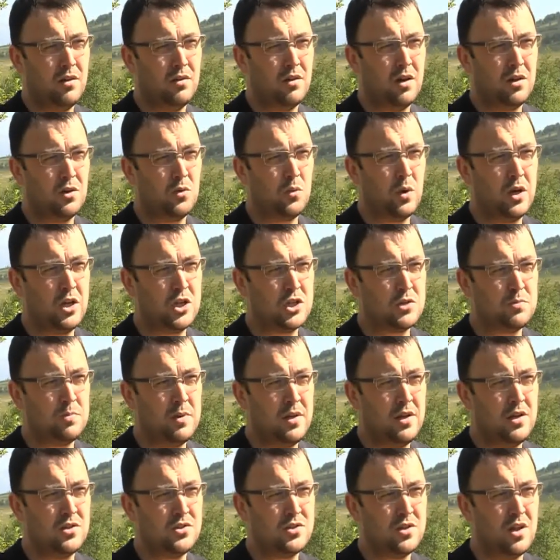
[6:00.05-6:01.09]
and quite
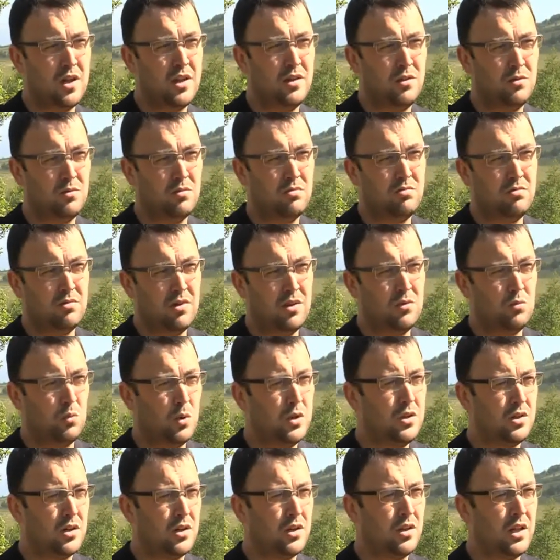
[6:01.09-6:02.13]
experienced in, in
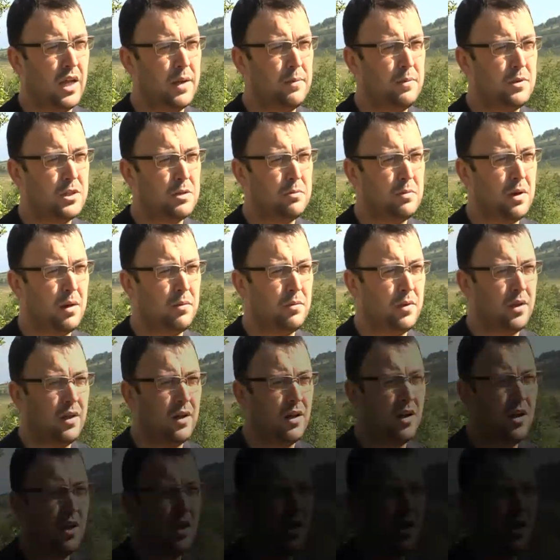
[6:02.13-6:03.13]
winter climbing to get up there.